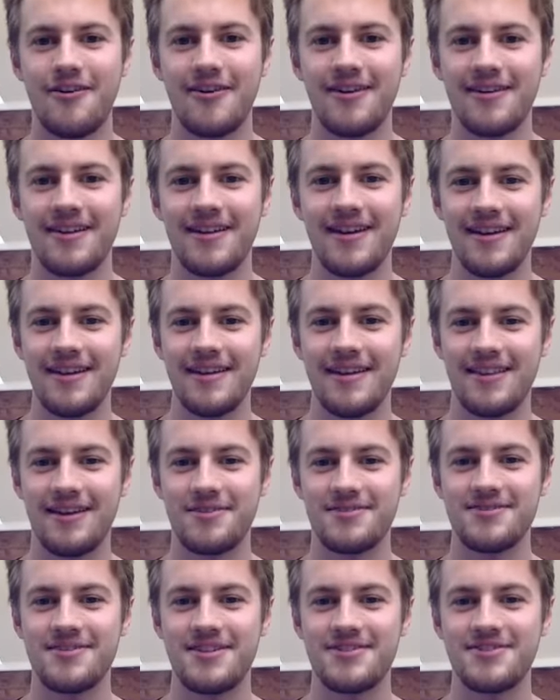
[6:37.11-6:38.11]
and
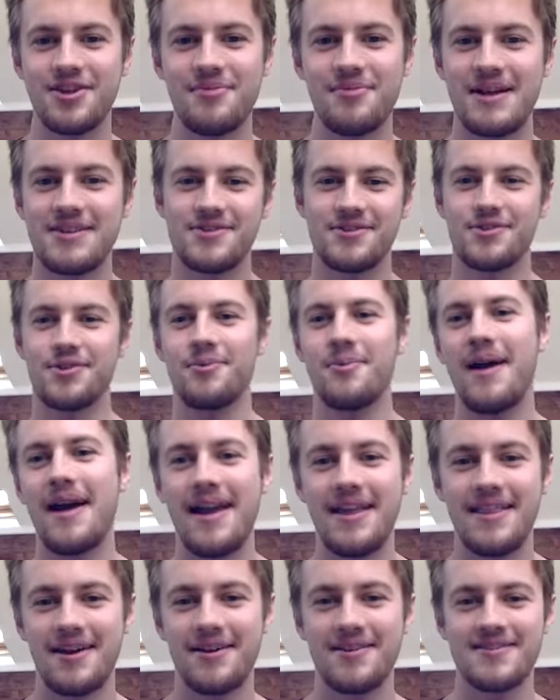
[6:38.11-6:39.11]
there's no magical
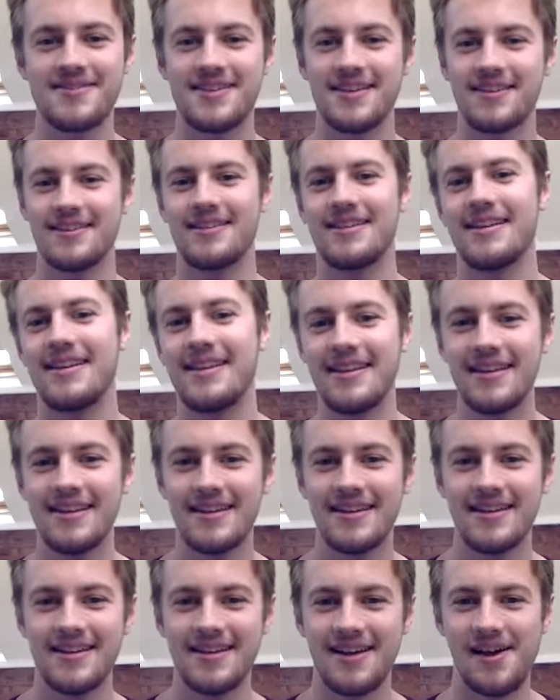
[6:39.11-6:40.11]
way that I'll suddenly
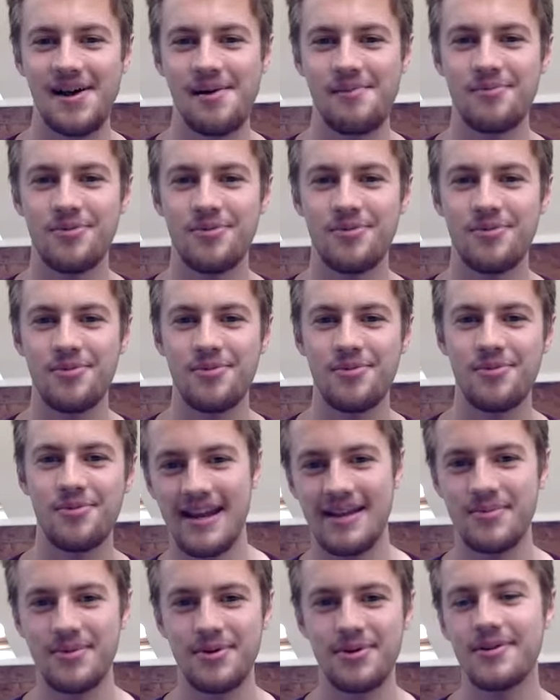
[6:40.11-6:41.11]
not be gay
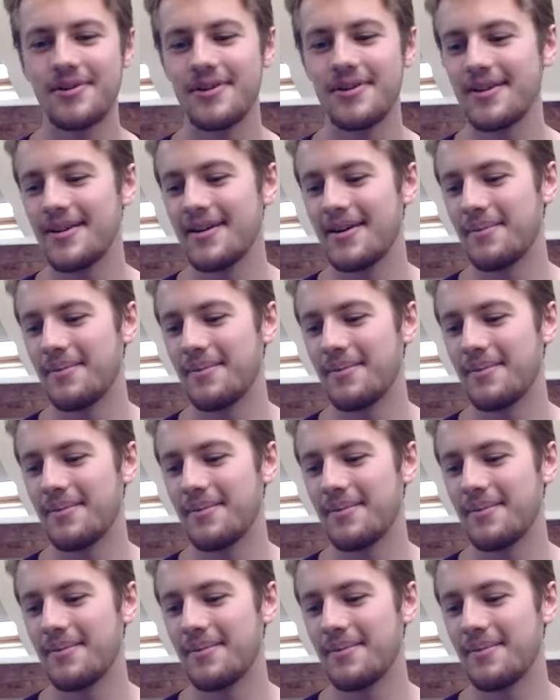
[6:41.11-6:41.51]
anymore.